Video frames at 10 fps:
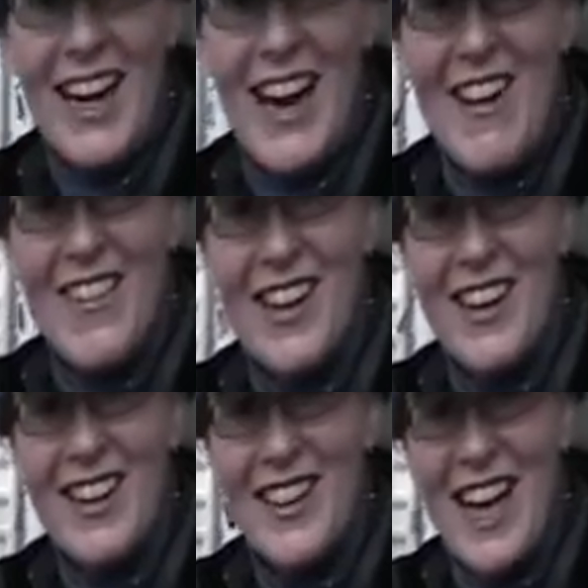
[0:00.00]
now than
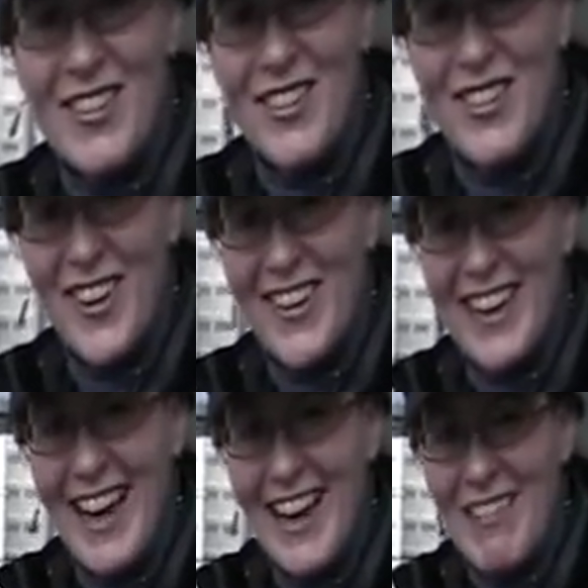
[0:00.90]
a glass of
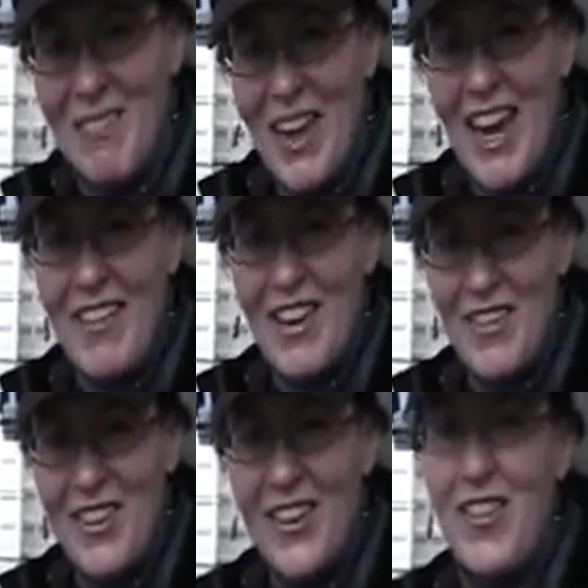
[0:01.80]
Chardonnay, and
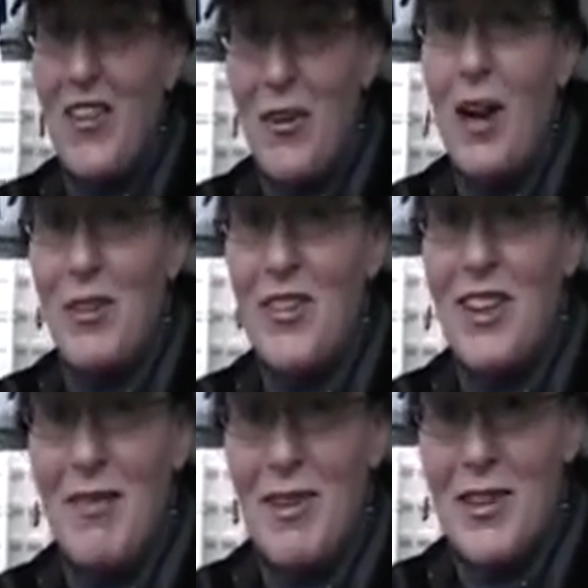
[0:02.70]
that's good. That's why we
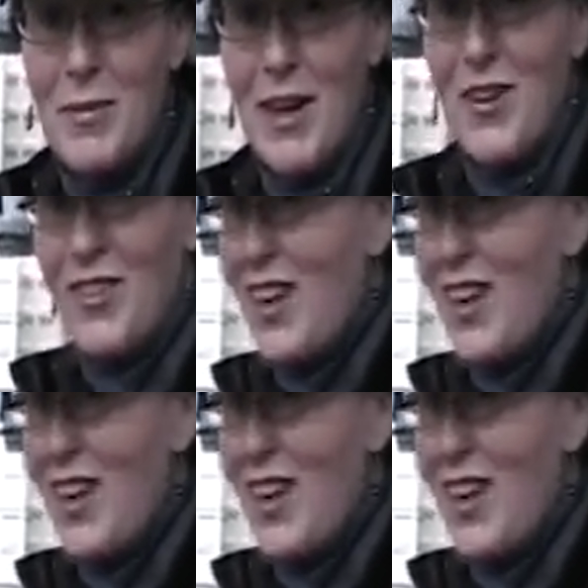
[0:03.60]
steam these barrels